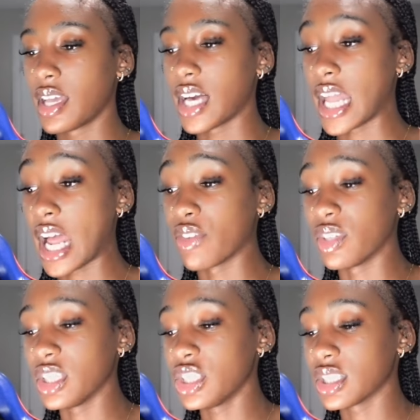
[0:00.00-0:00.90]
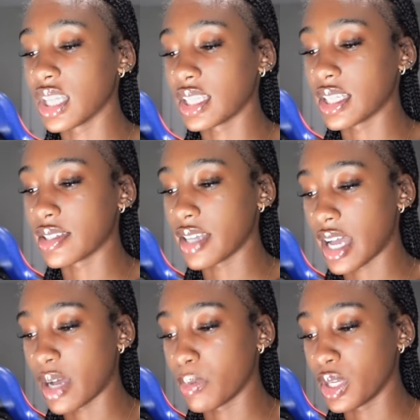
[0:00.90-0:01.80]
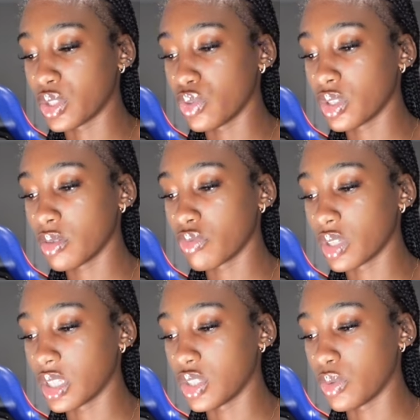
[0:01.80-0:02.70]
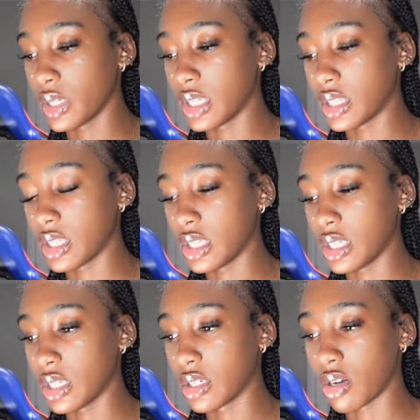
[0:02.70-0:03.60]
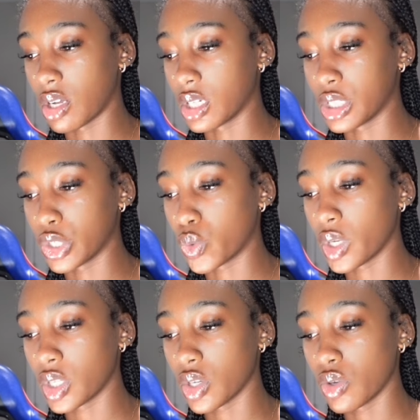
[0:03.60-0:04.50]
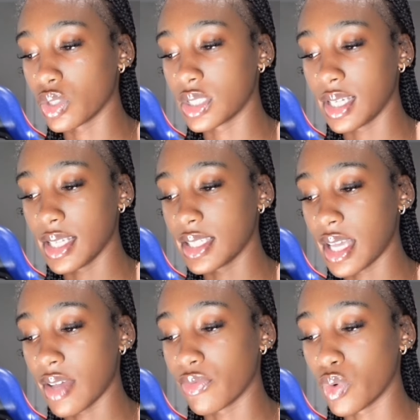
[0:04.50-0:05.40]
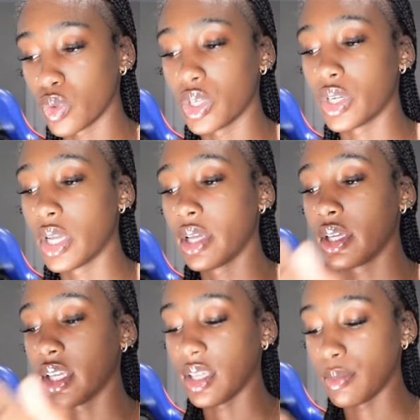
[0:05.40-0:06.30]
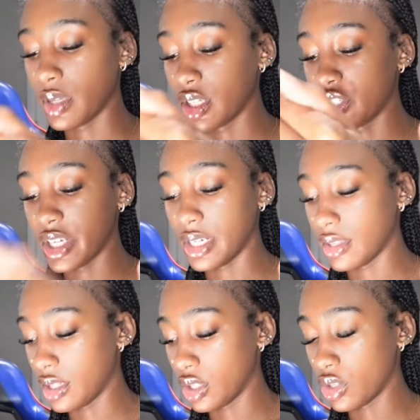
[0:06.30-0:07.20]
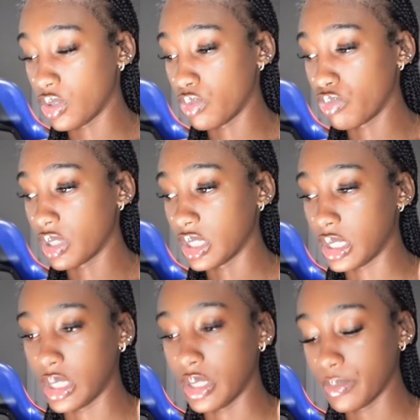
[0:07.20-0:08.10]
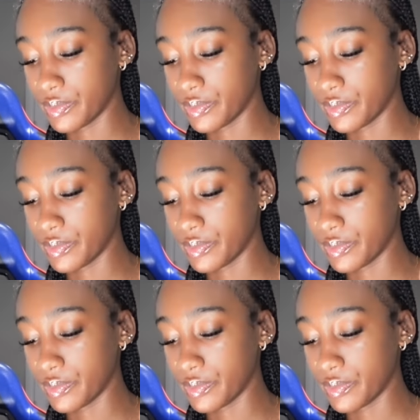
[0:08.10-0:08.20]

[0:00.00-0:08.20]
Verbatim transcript: and i really just like this app like you can really do anything on here quick note study set folder image anything you really need